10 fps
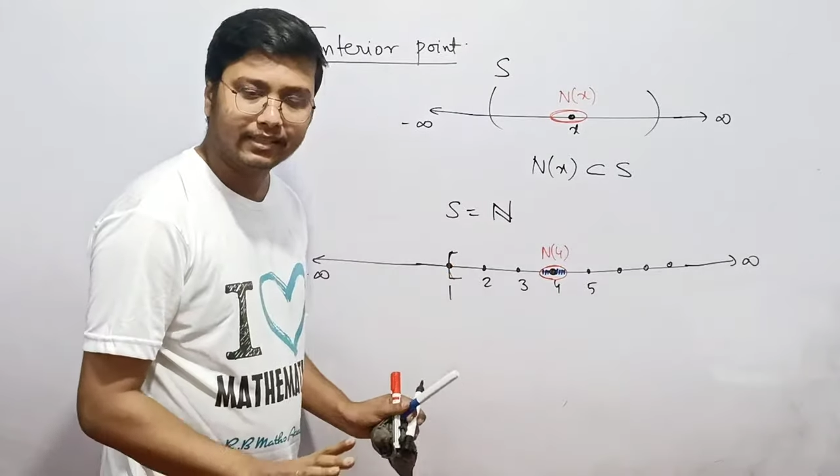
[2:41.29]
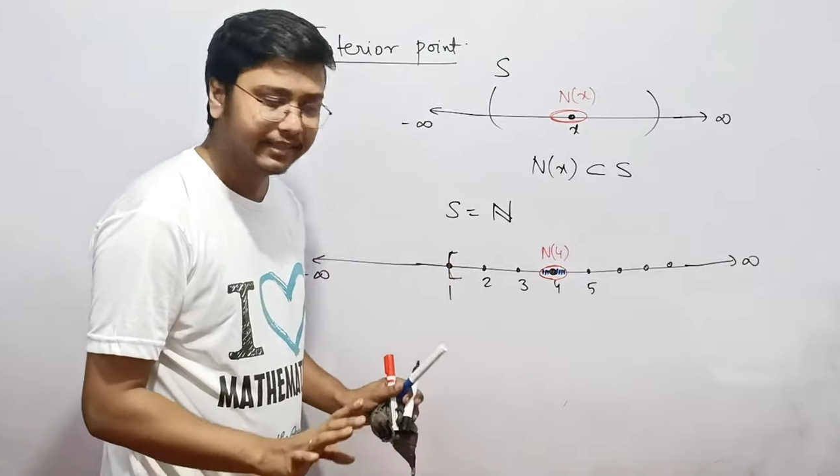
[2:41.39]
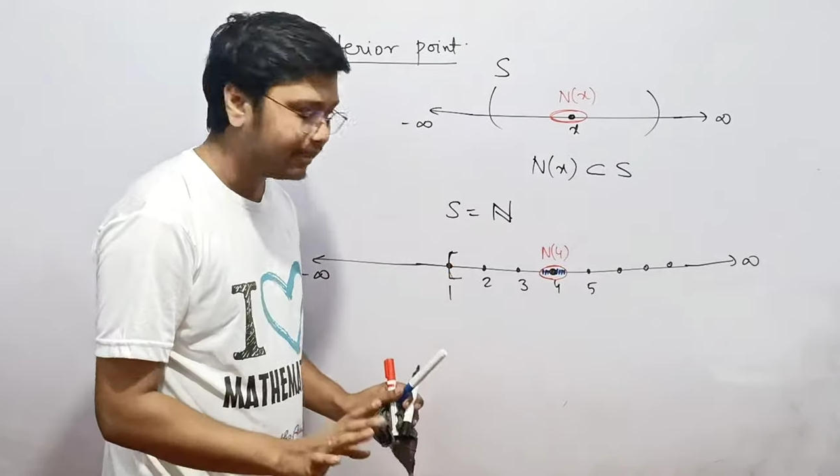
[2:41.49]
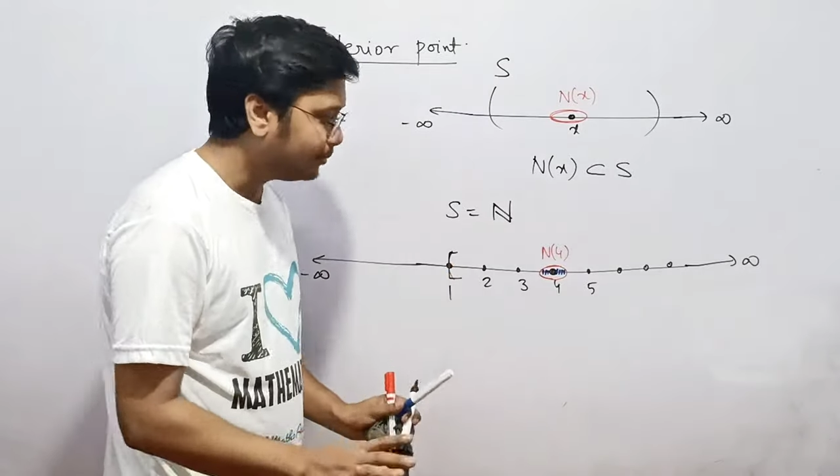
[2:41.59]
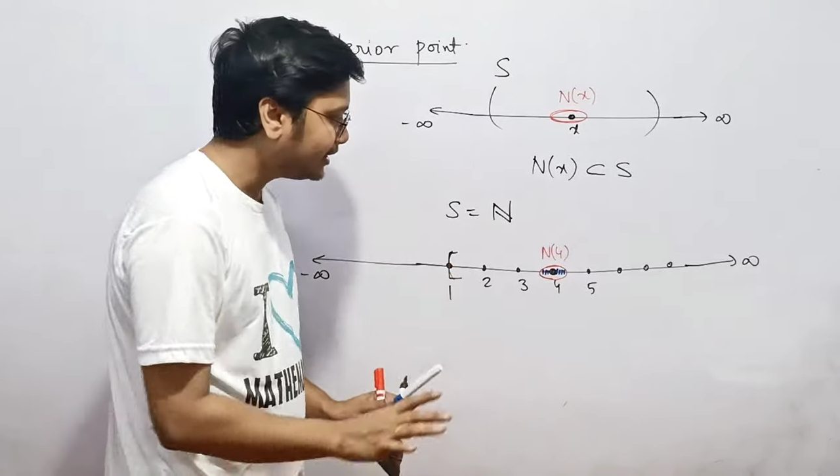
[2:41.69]

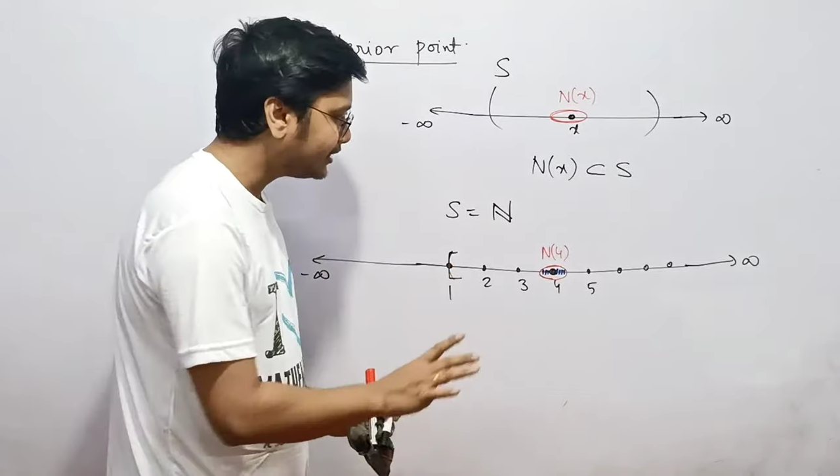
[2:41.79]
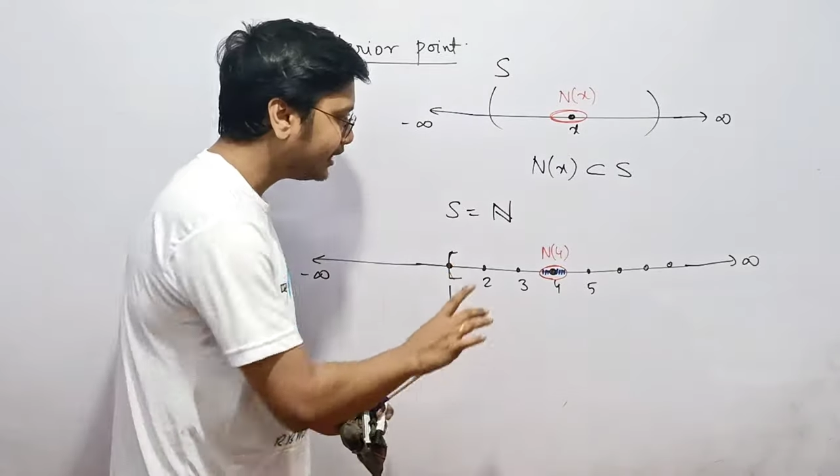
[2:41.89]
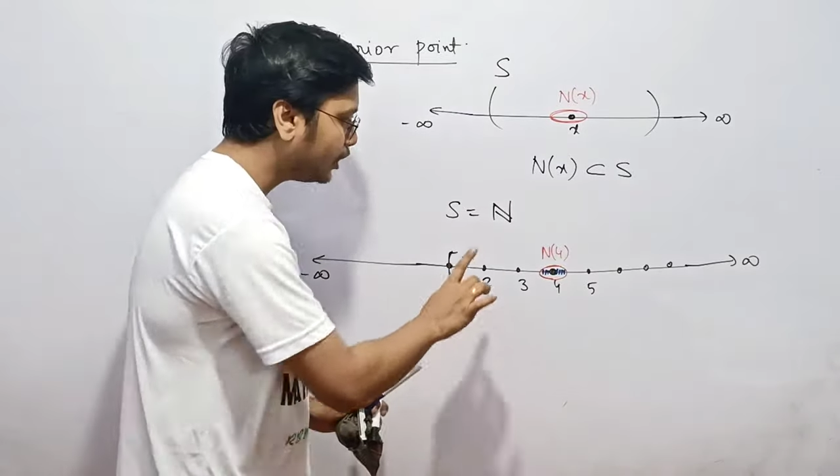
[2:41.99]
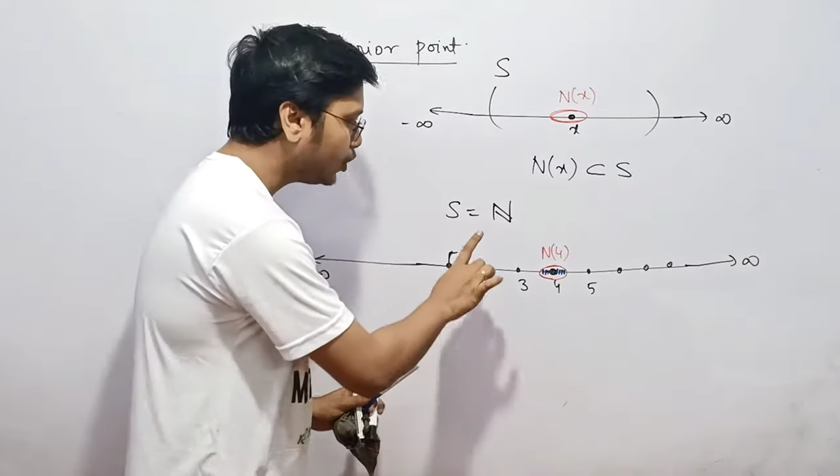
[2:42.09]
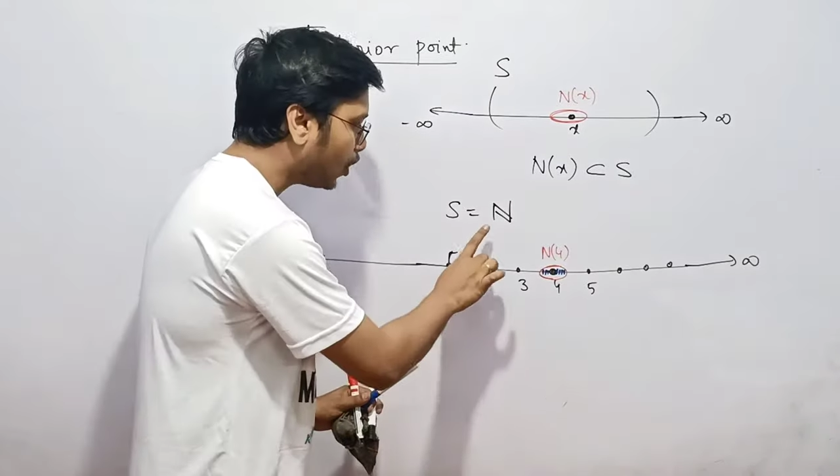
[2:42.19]
That means they
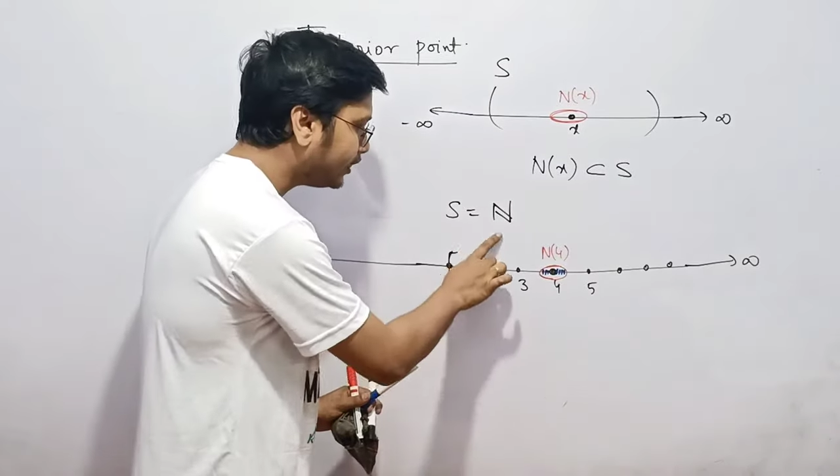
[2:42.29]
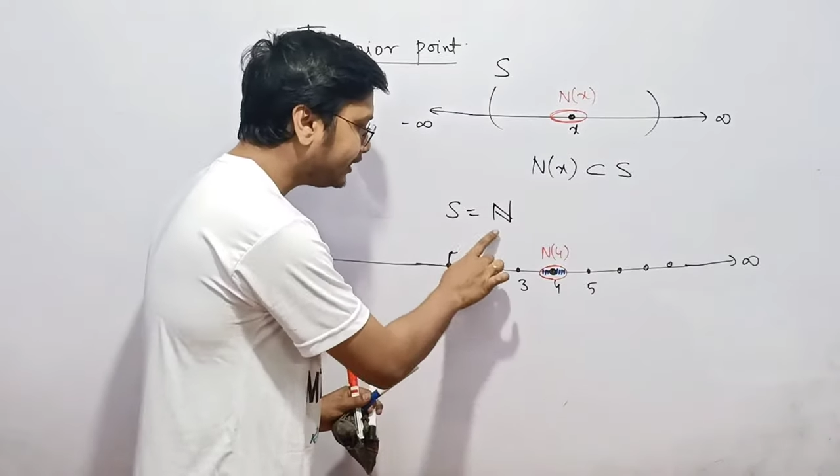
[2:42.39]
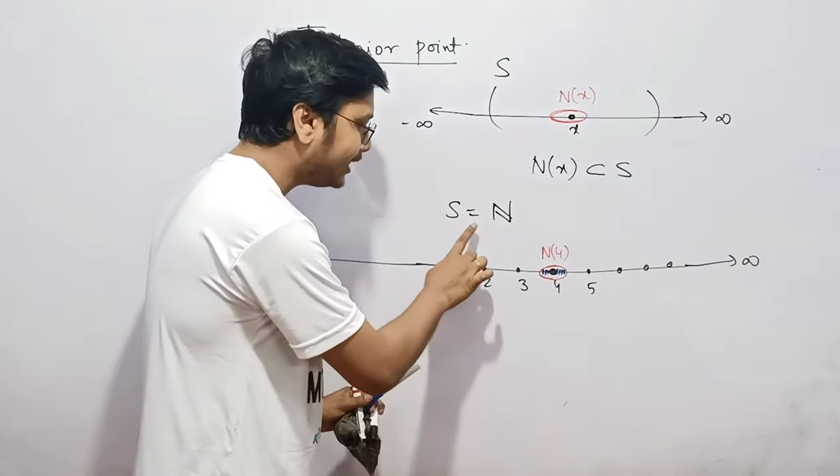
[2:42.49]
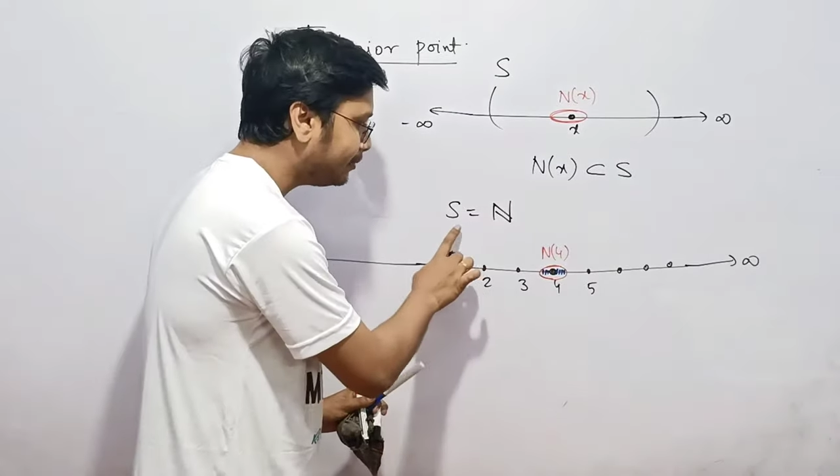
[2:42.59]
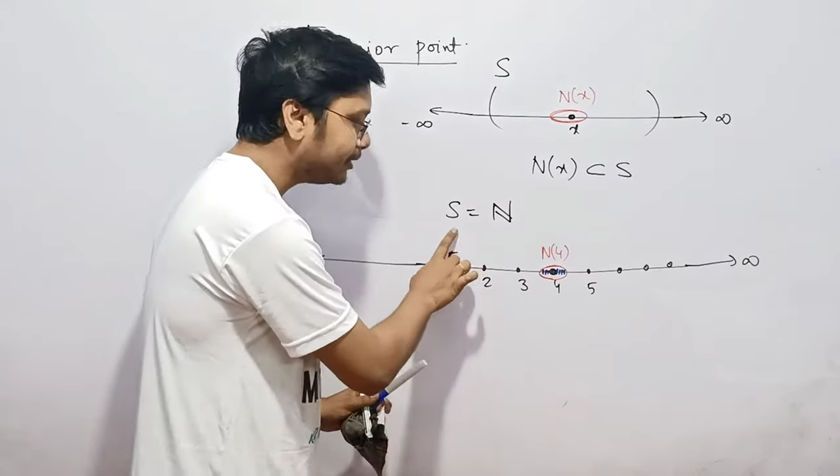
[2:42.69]
are not
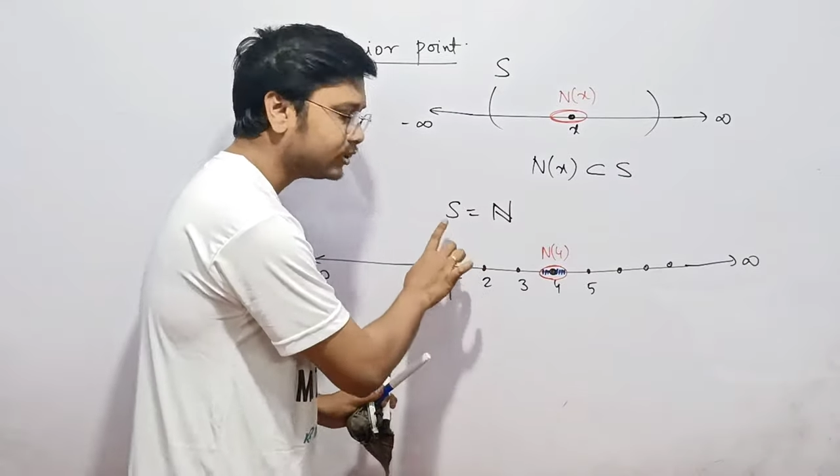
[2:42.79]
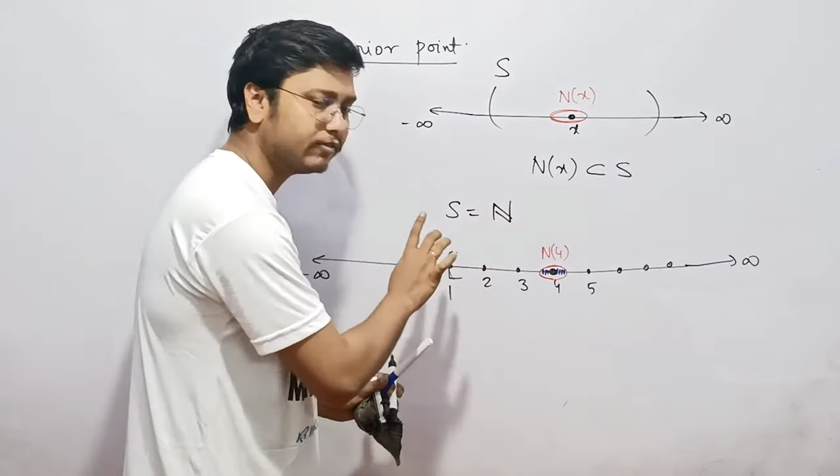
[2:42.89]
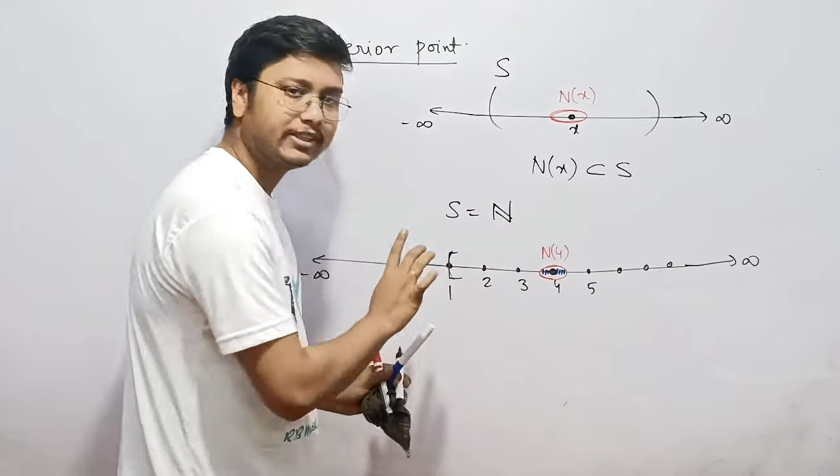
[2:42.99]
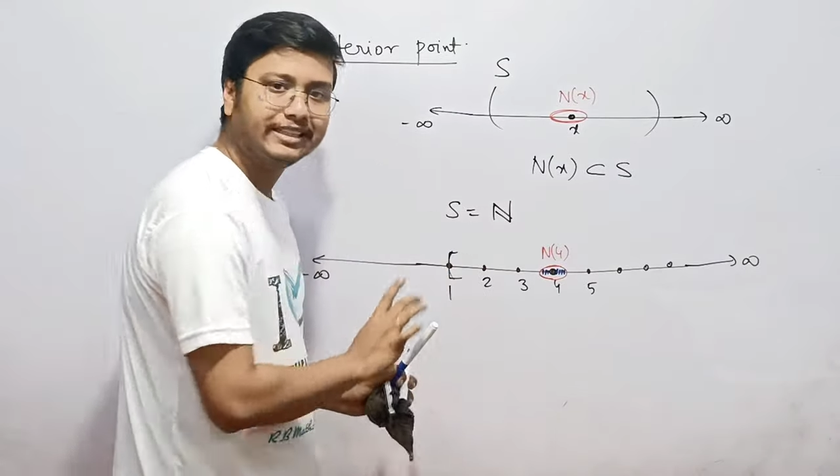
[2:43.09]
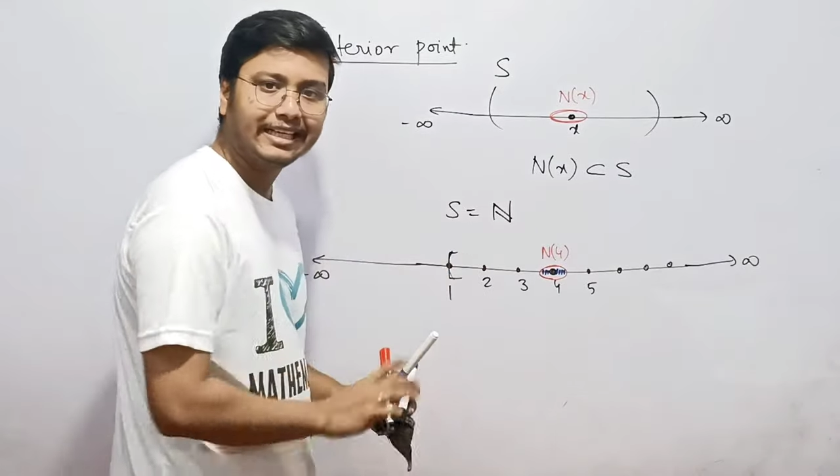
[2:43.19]
the elements
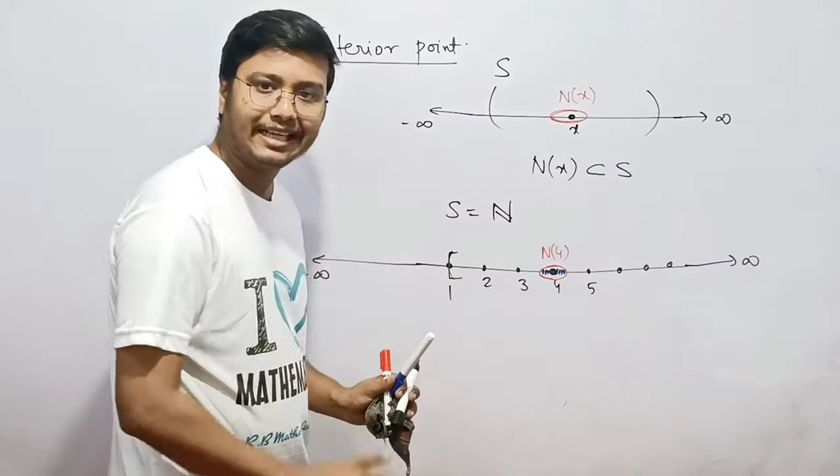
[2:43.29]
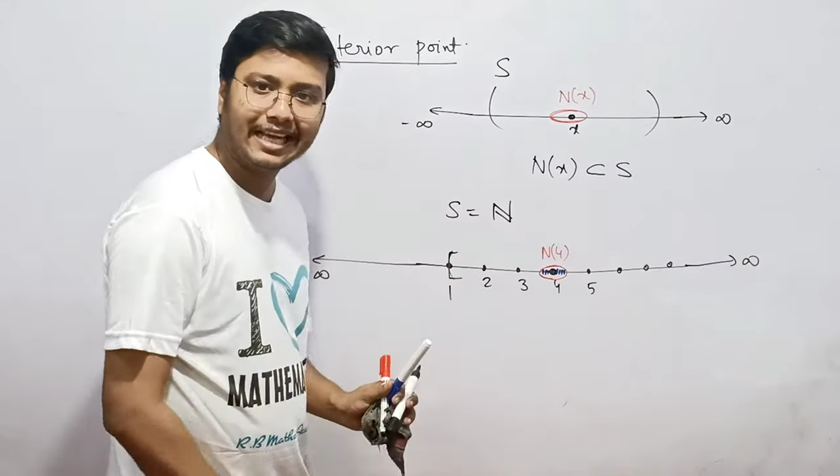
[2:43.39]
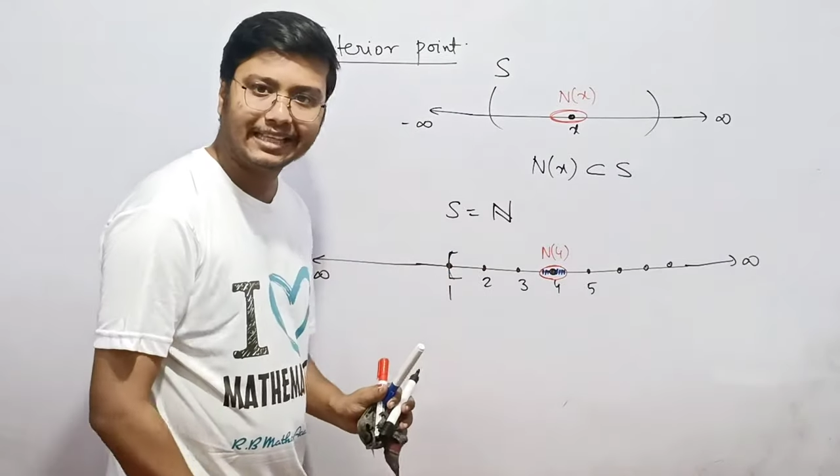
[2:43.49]
of the set